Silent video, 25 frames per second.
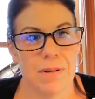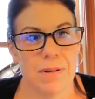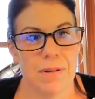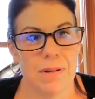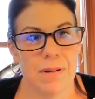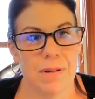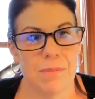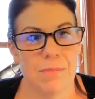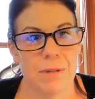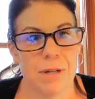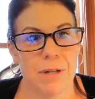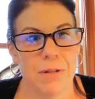
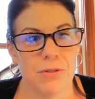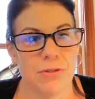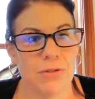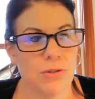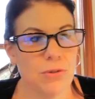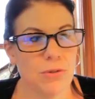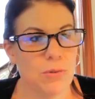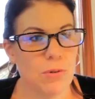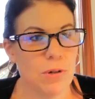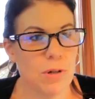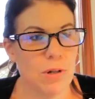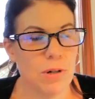I'm not
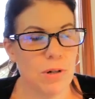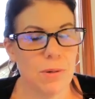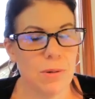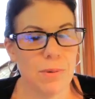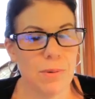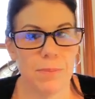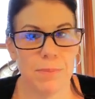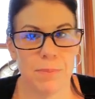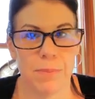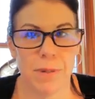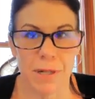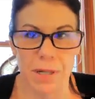sure,
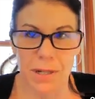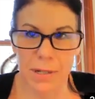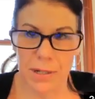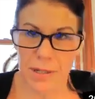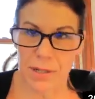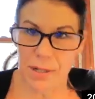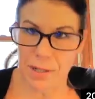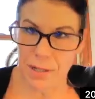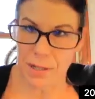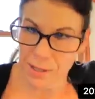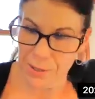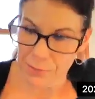but
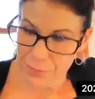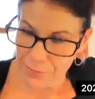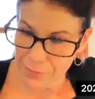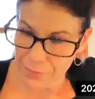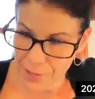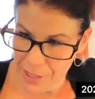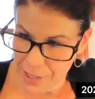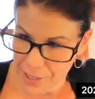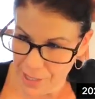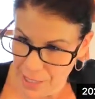in Fayette